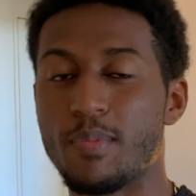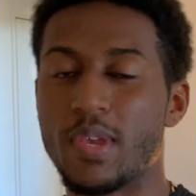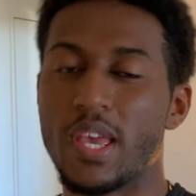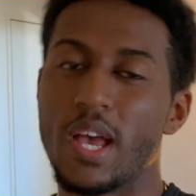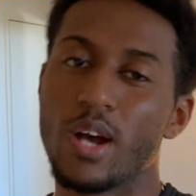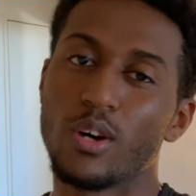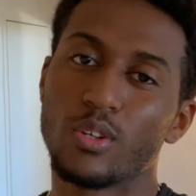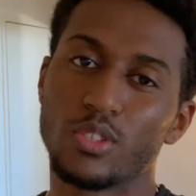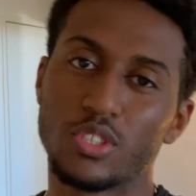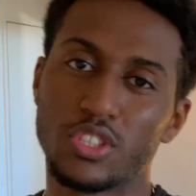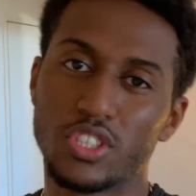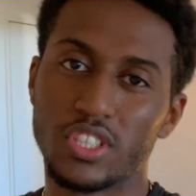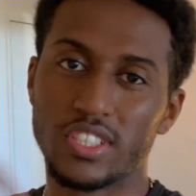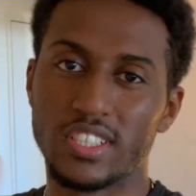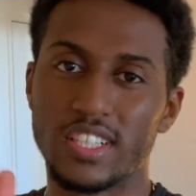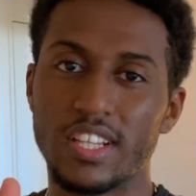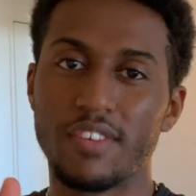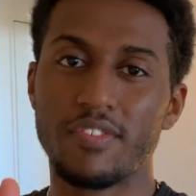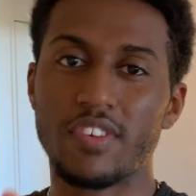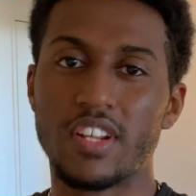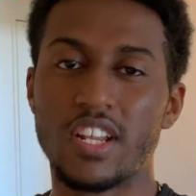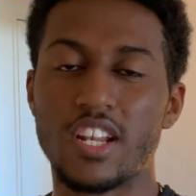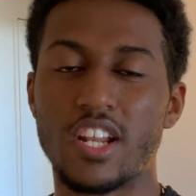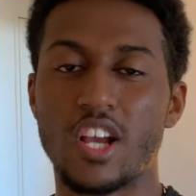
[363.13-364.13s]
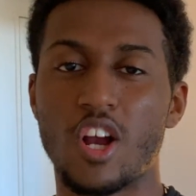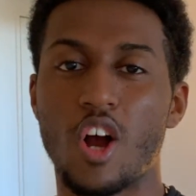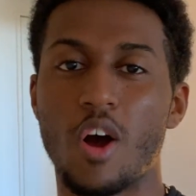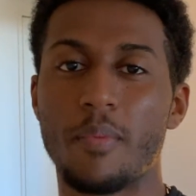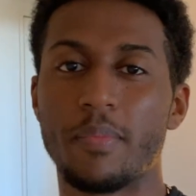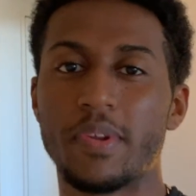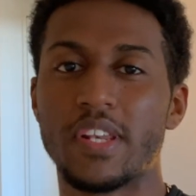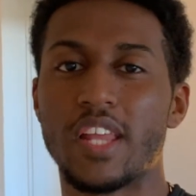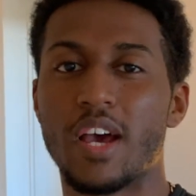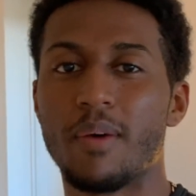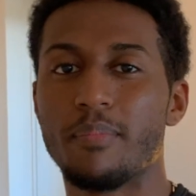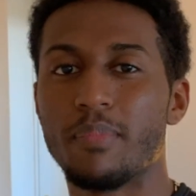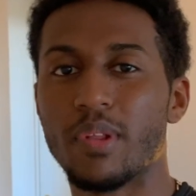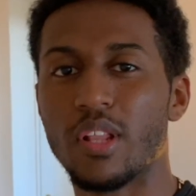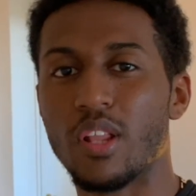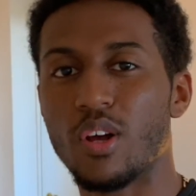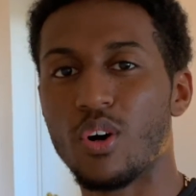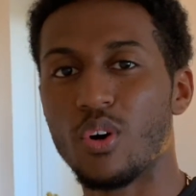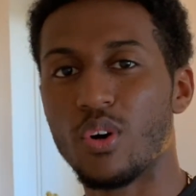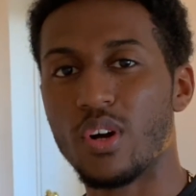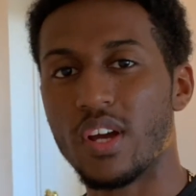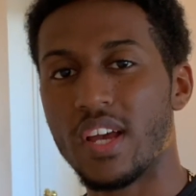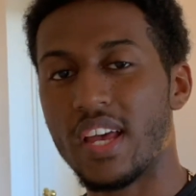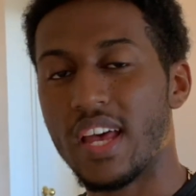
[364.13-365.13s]
me out, just leave it in the comment down
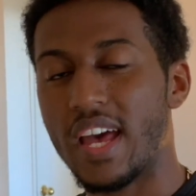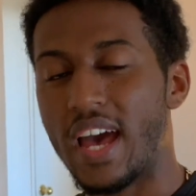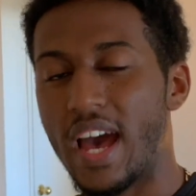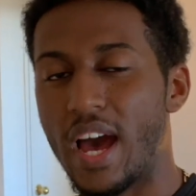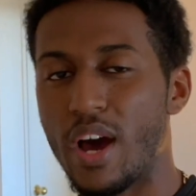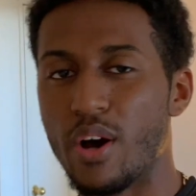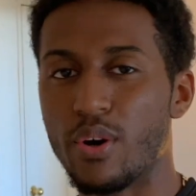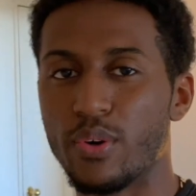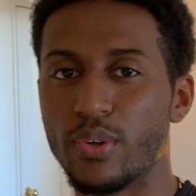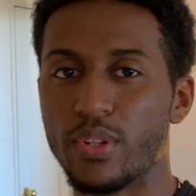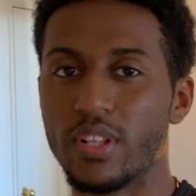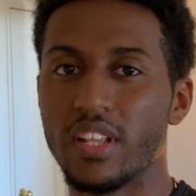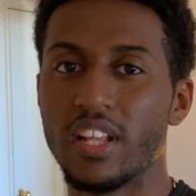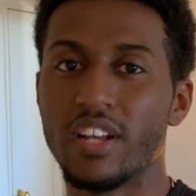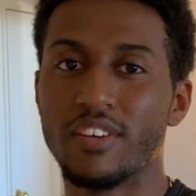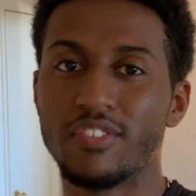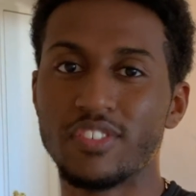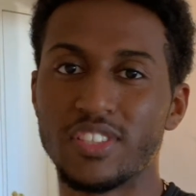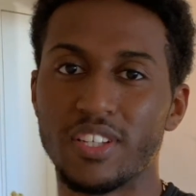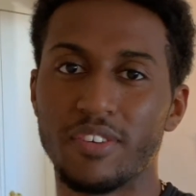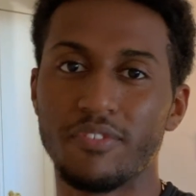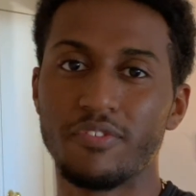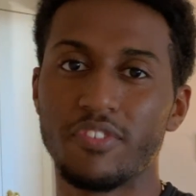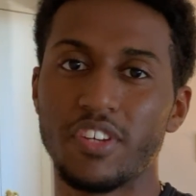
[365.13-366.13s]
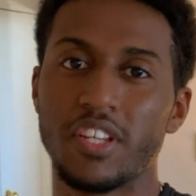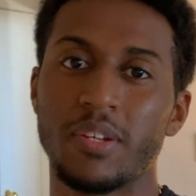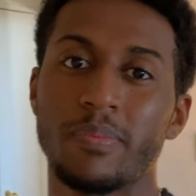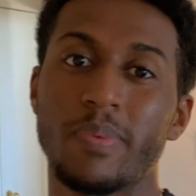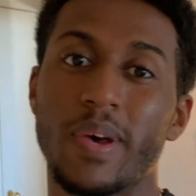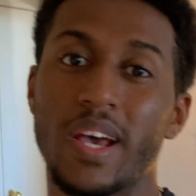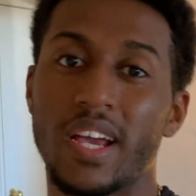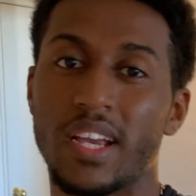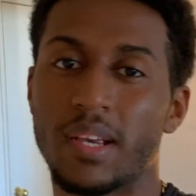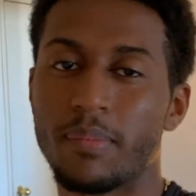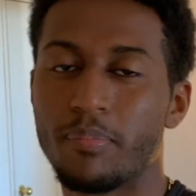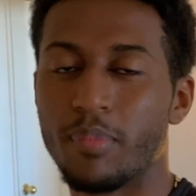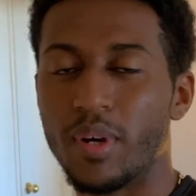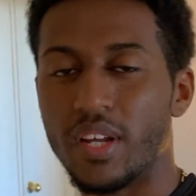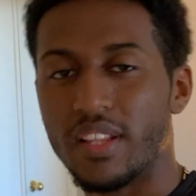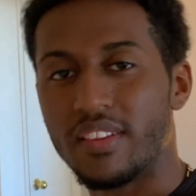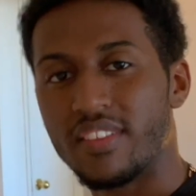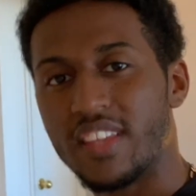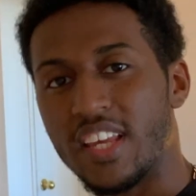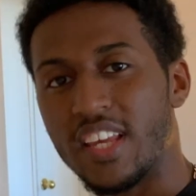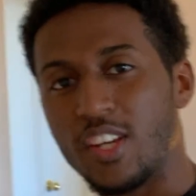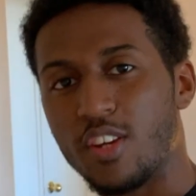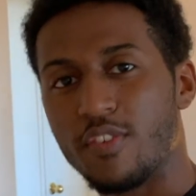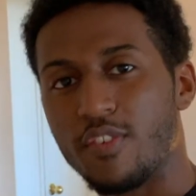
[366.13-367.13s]
below. I would love some feedback, but
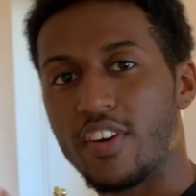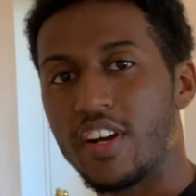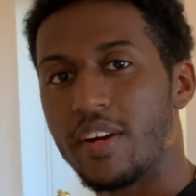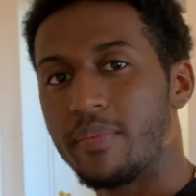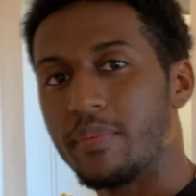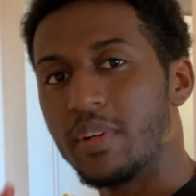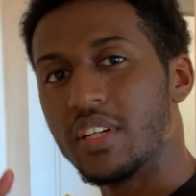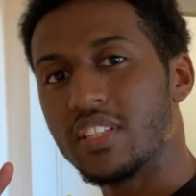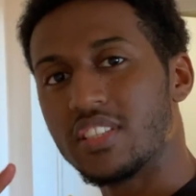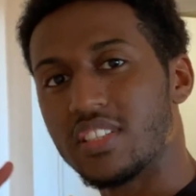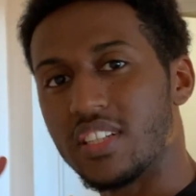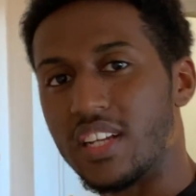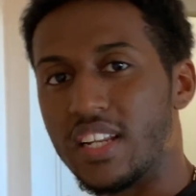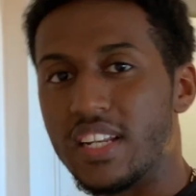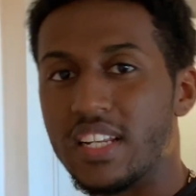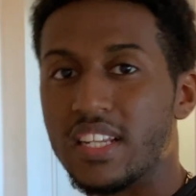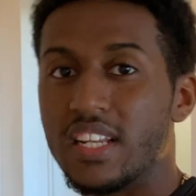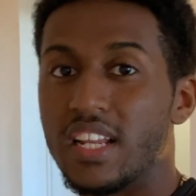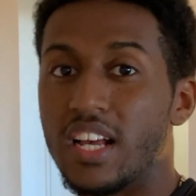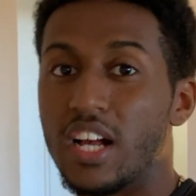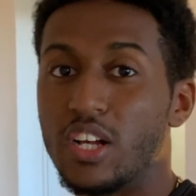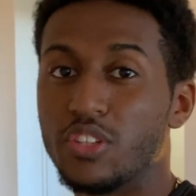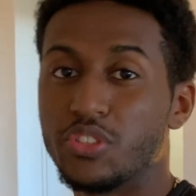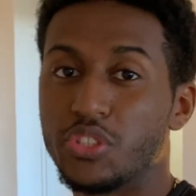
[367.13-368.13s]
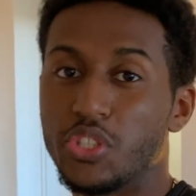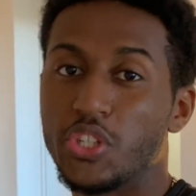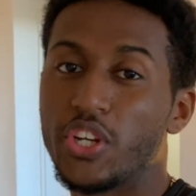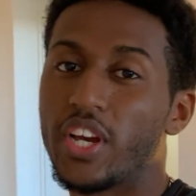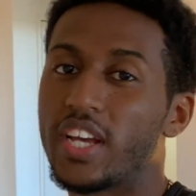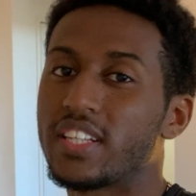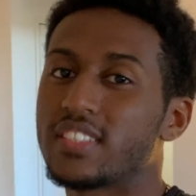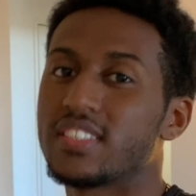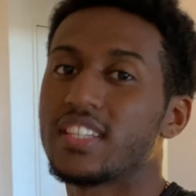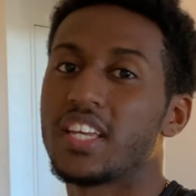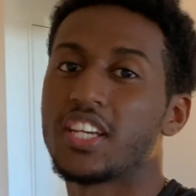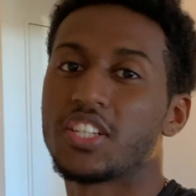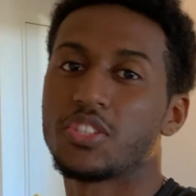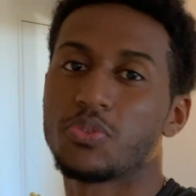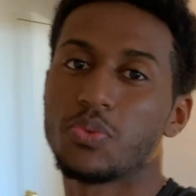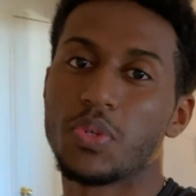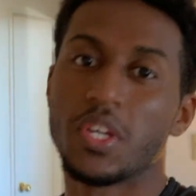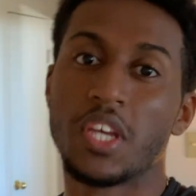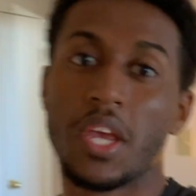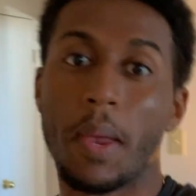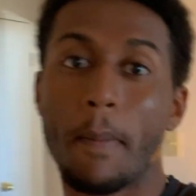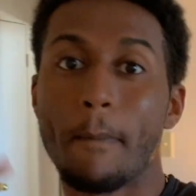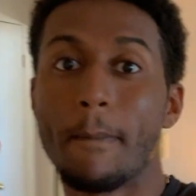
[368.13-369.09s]
thank you very much, and I'll see you guys next week.